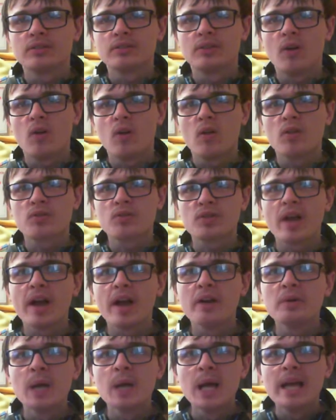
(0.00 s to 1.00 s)

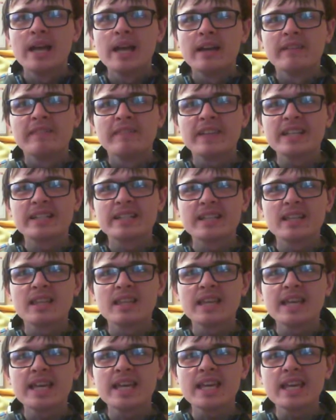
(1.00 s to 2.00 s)
Also,
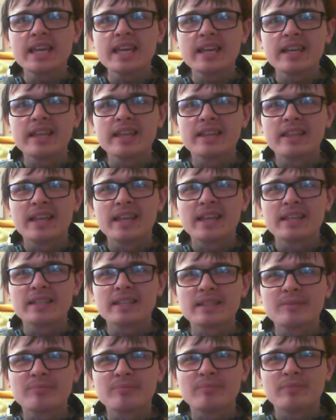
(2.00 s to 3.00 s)
recently
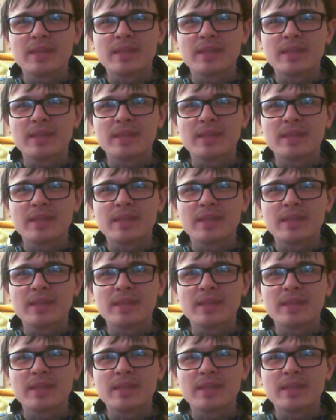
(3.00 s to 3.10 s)
there's